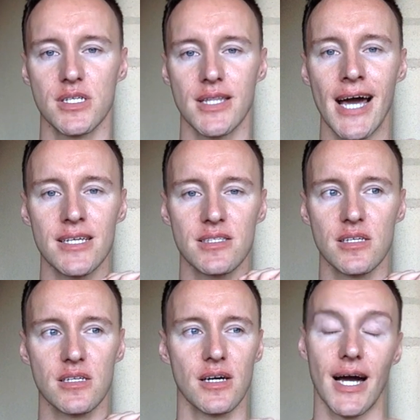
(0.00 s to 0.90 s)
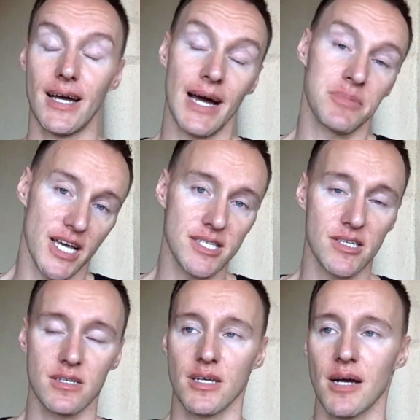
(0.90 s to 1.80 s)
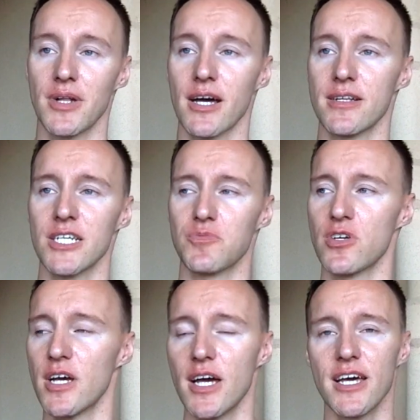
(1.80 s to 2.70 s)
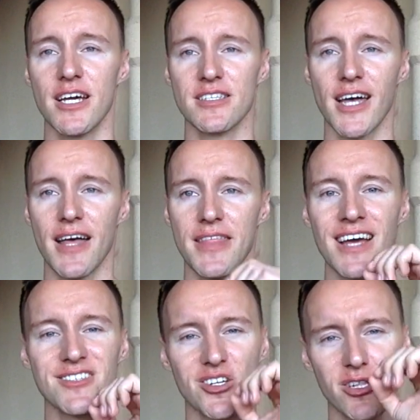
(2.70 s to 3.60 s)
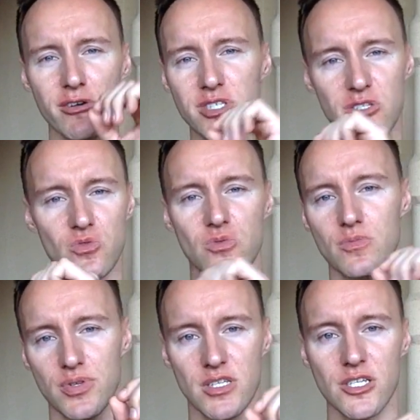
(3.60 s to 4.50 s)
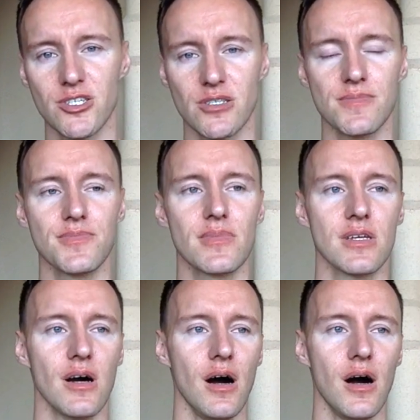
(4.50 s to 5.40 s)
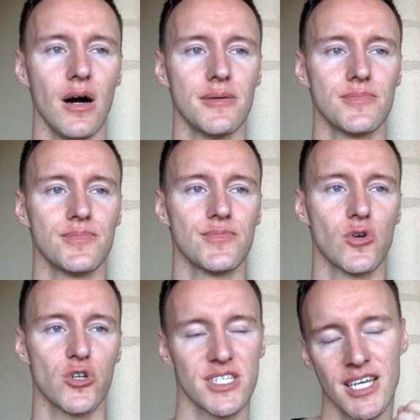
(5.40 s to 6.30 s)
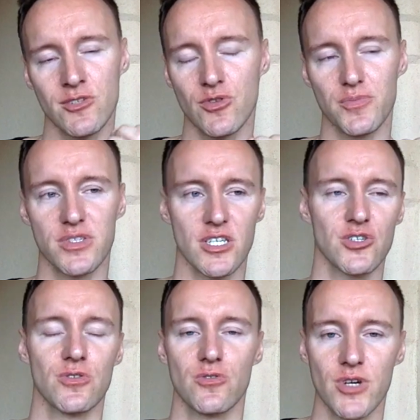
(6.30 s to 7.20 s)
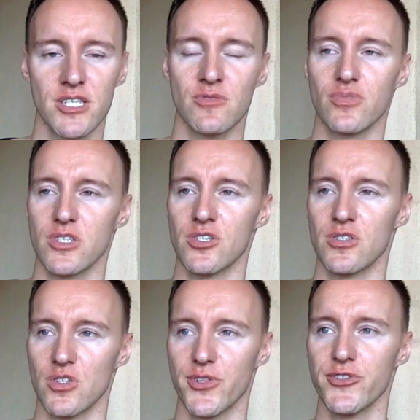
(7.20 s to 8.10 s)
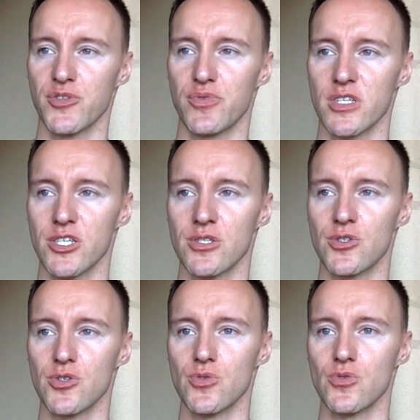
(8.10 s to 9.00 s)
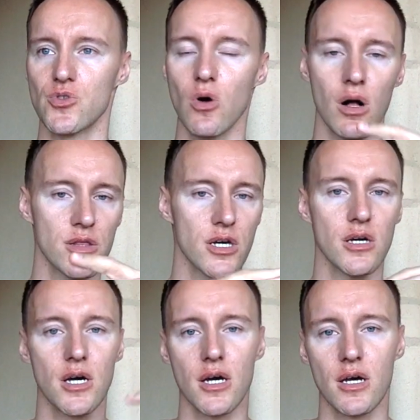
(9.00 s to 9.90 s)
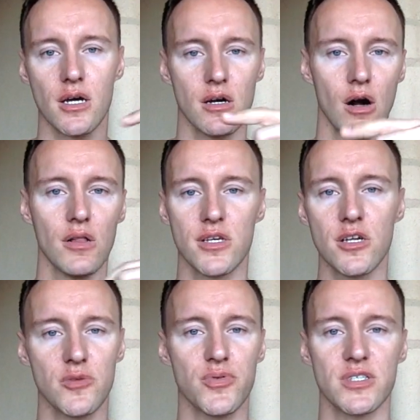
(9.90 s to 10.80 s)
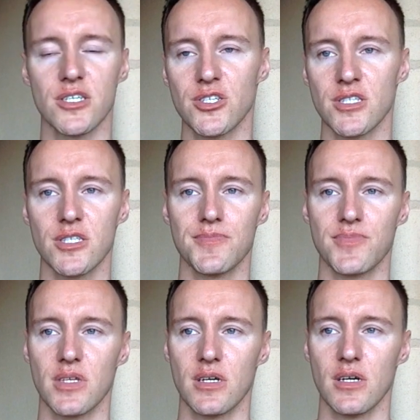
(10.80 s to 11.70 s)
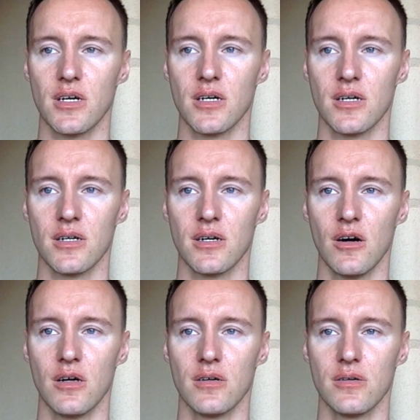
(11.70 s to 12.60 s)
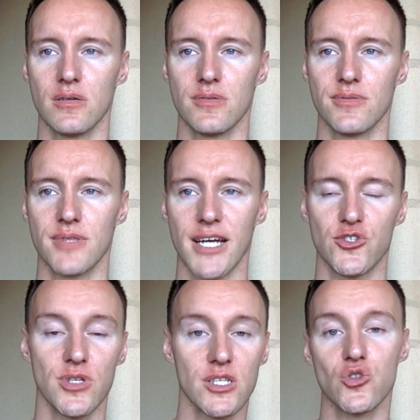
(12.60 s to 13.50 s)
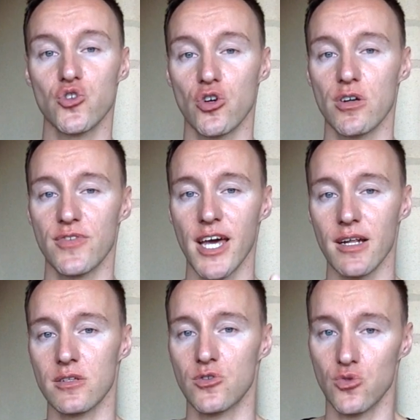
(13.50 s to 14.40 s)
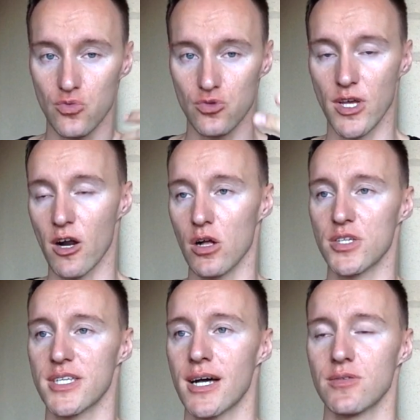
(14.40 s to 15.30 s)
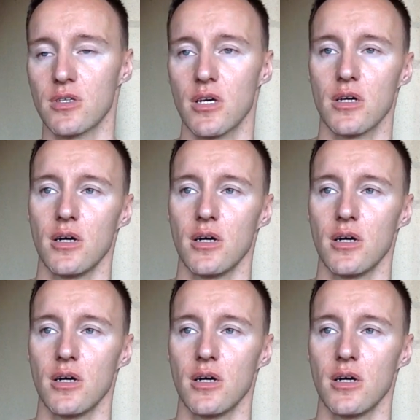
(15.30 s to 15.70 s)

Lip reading: that is I'm guessing, and I'm not an expert, is that is the closest position, or the central position, or the resting position is the closest position to all the other positions that you need to sort of get to get all the sounds